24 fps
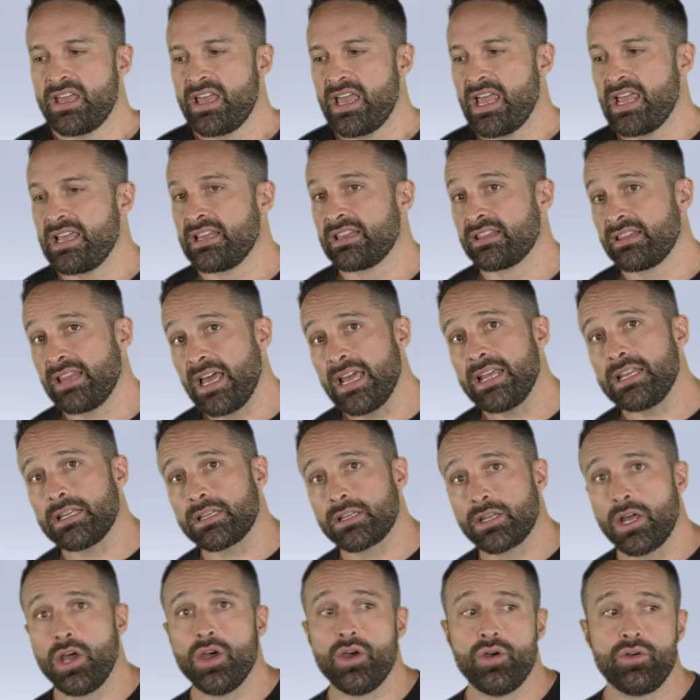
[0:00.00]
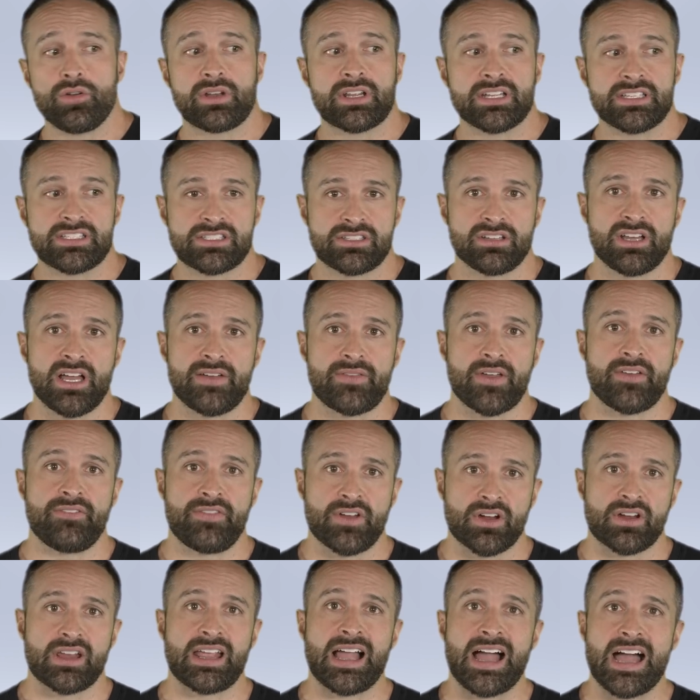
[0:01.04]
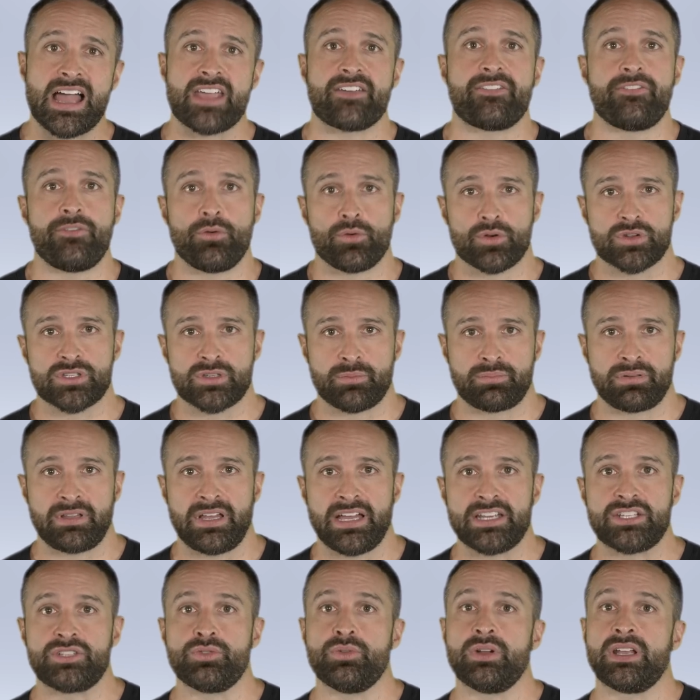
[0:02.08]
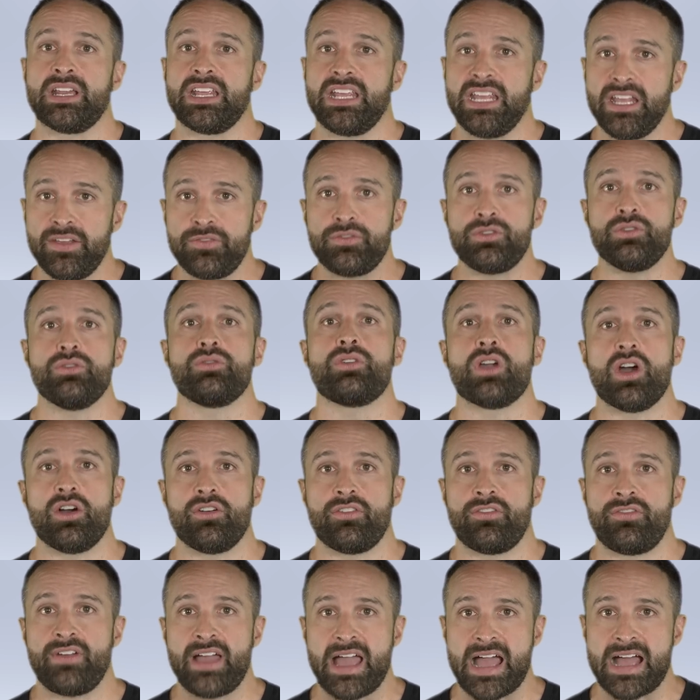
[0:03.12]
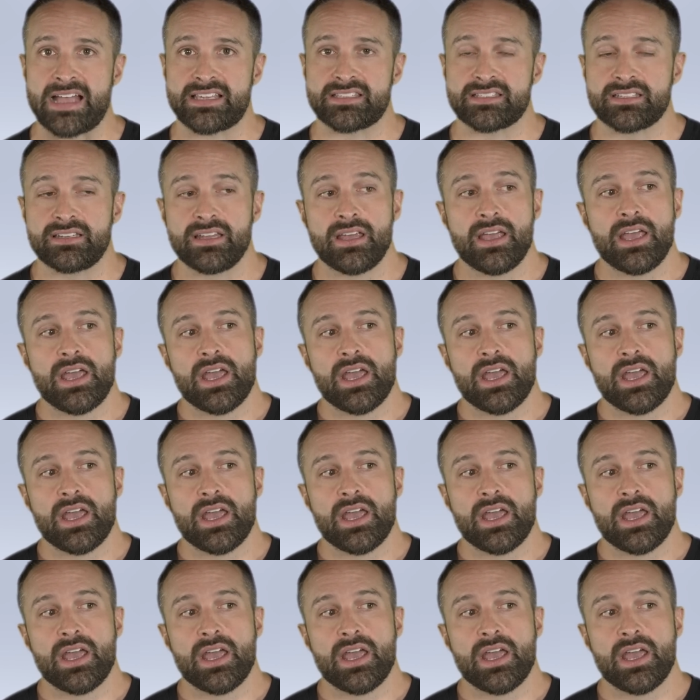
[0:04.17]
a light load can still have a very high force applied to it if you go fast.